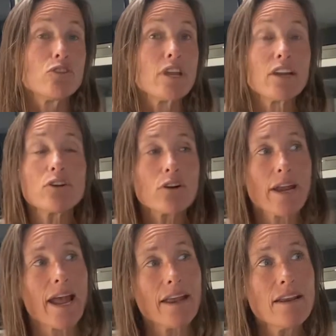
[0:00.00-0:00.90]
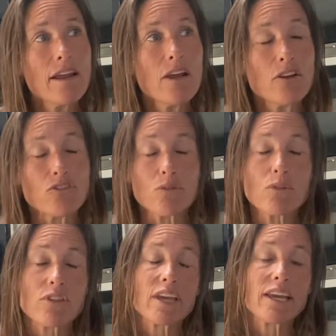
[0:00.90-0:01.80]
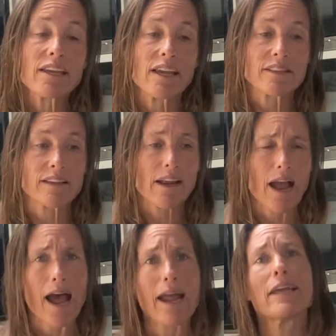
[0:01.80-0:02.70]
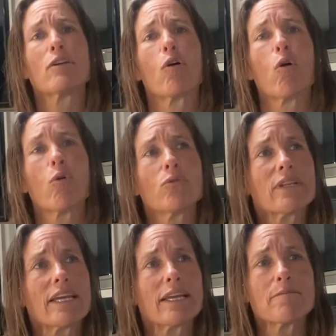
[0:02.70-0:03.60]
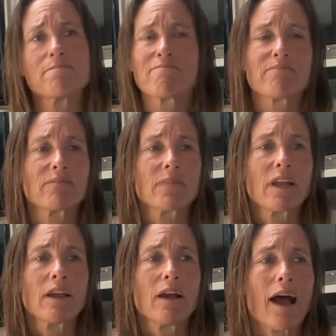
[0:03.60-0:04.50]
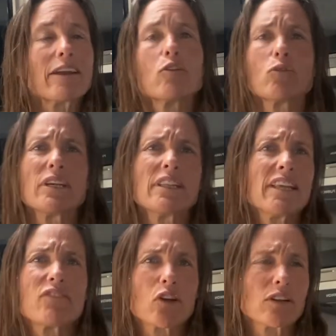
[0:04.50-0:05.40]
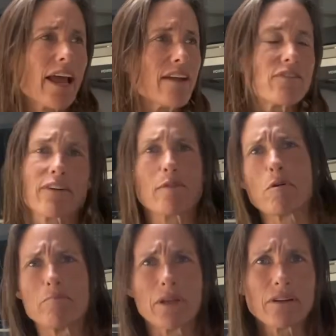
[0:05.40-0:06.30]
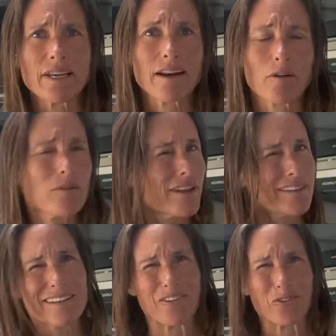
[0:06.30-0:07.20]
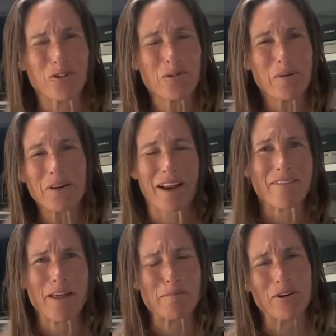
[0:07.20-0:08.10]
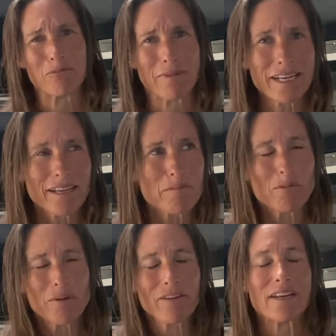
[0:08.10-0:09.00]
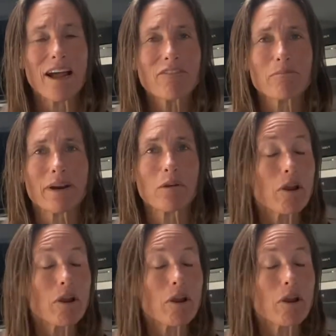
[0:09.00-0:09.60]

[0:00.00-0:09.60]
In your head, do you think it's like, I can only live your life if I'm a millionaire? Well, that's not true. We don't have that much money. I mean, we have enough money.